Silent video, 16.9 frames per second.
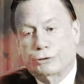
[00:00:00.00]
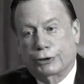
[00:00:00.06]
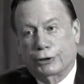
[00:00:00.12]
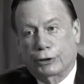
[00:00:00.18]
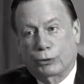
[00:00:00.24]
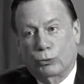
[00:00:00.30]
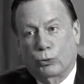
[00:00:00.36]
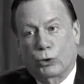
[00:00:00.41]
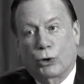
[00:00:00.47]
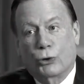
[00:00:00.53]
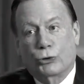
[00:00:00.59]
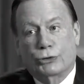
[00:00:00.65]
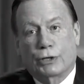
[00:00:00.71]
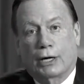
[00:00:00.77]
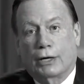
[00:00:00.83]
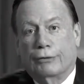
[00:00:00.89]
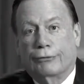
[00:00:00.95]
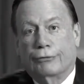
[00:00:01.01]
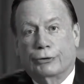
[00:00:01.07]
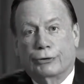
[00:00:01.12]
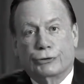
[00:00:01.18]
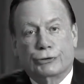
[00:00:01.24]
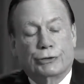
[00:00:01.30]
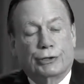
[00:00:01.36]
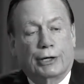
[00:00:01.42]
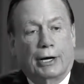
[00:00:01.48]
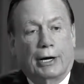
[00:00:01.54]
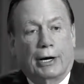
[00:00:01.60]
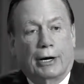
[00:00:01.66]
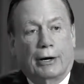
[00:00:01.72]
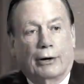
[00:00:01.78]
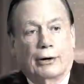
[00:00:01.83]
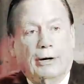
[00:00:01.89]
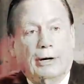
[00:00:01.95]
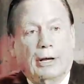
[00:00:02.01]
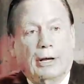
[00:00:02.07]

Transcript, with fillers: She rose out of her chair.